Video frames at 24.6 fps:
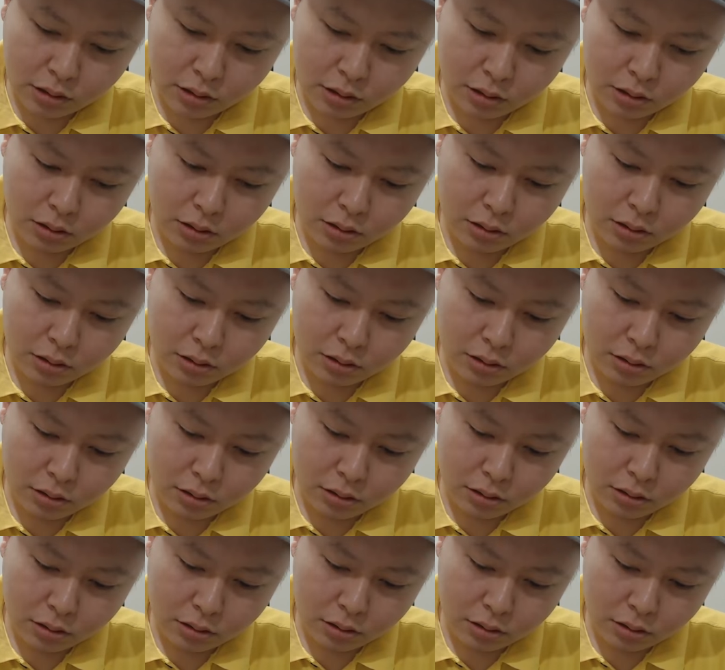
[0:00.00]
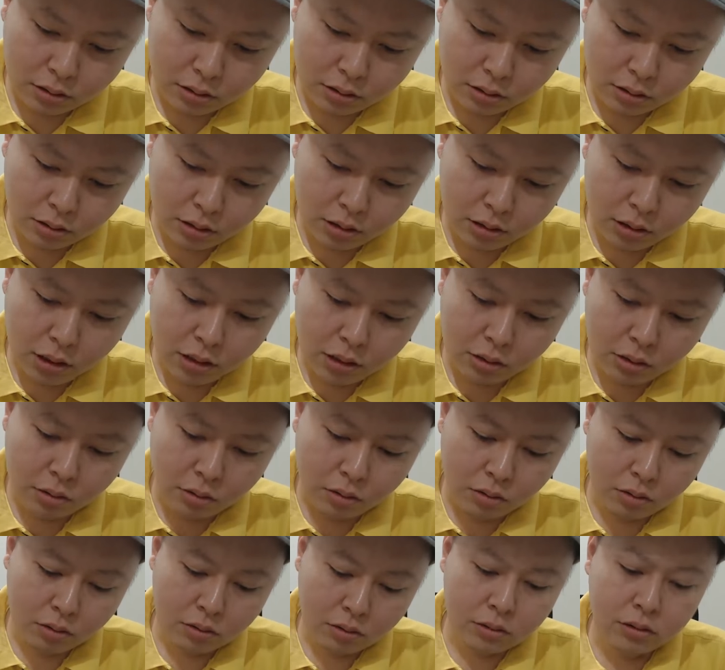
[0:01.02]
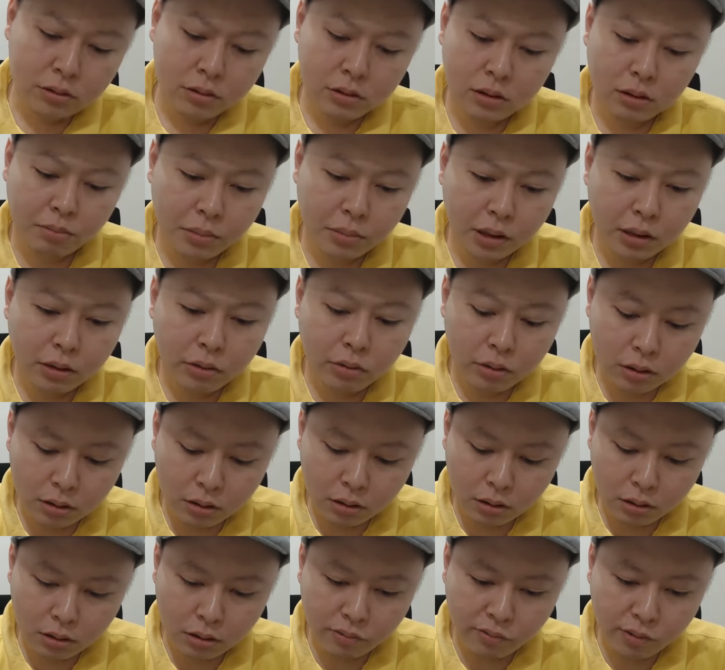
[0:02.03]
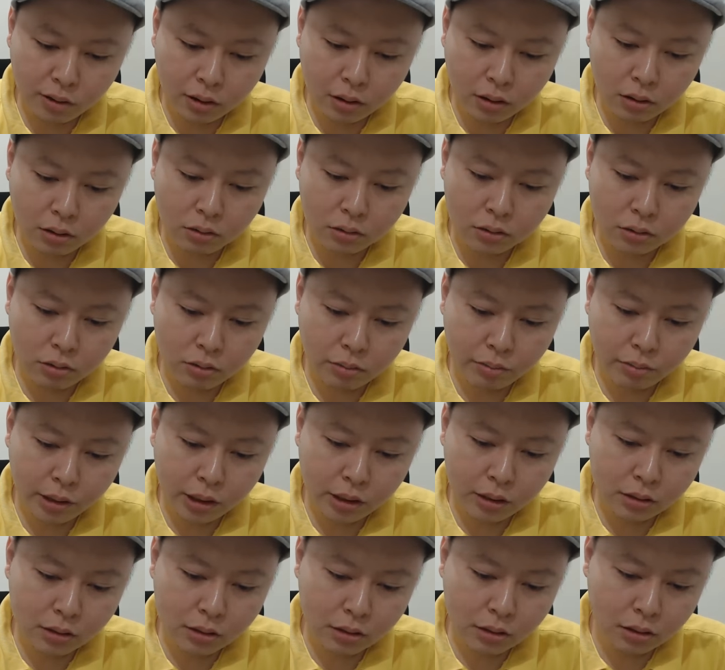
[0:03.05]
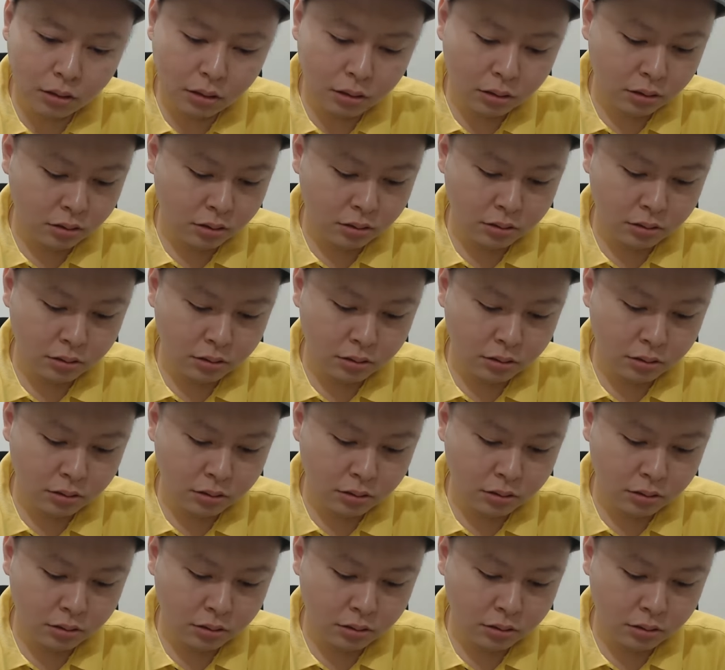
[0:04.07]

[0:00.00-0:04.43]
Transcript: okay go the power of auto battle